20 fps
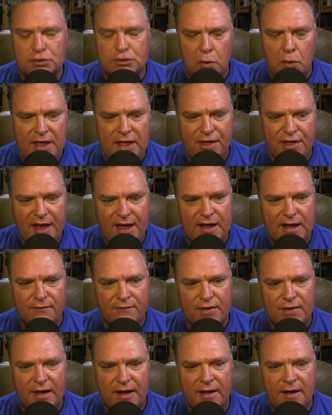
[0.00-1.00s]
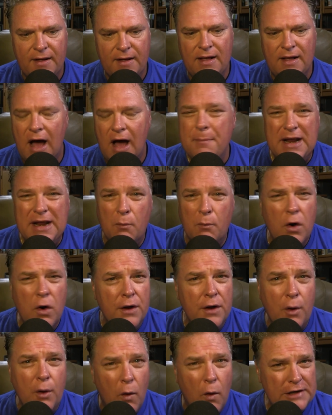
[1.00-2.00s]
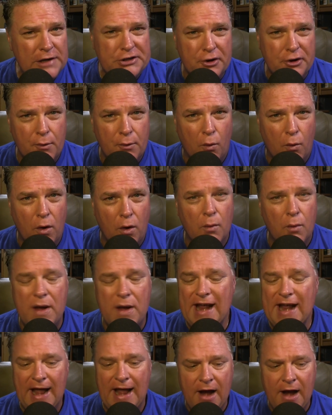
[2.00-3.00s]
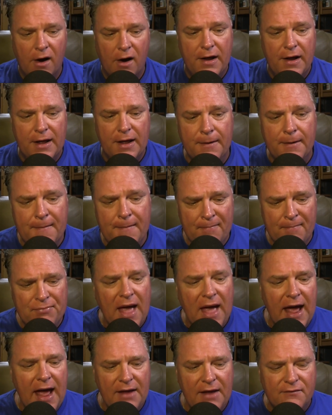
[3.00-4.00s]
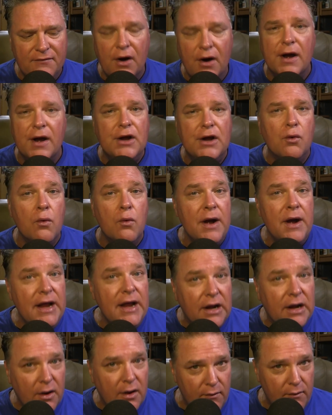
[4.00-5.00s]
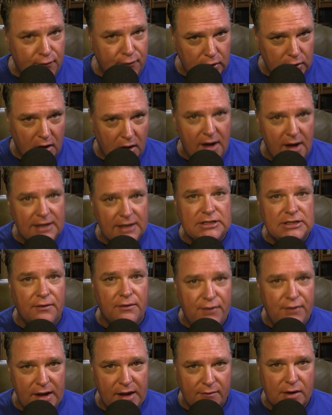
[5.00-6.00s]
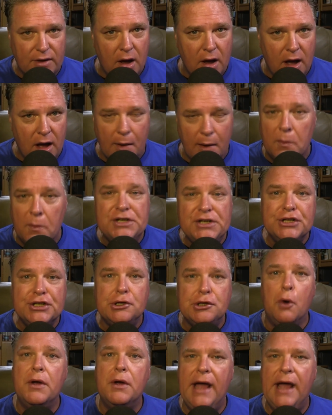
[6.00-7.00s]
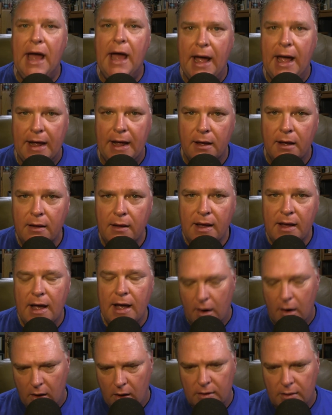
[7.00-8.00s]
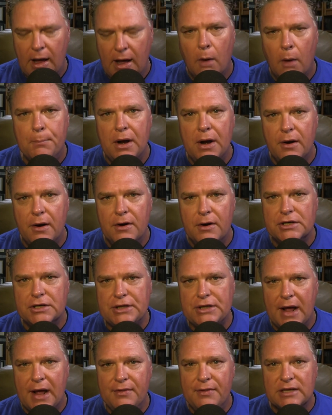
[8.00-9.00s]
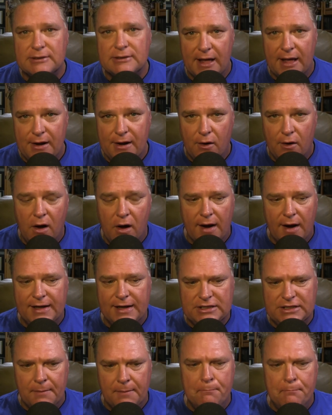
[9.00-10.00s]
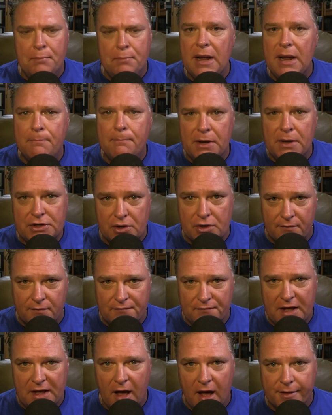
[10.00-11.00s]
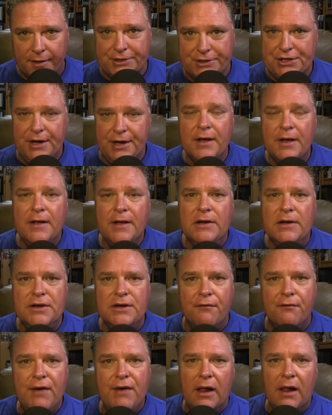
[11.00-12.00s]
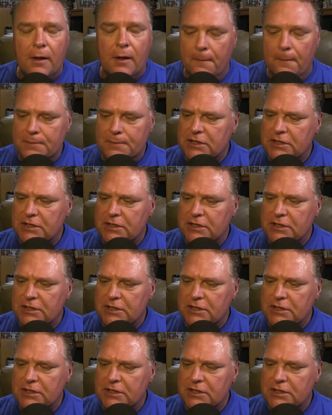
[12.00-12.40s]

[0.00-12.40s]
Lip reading: We think of we're in the Western world. We inherited a very Greek philosophy of God, which is okay. And I'll help you to understand this later on as the big picture of theology develops.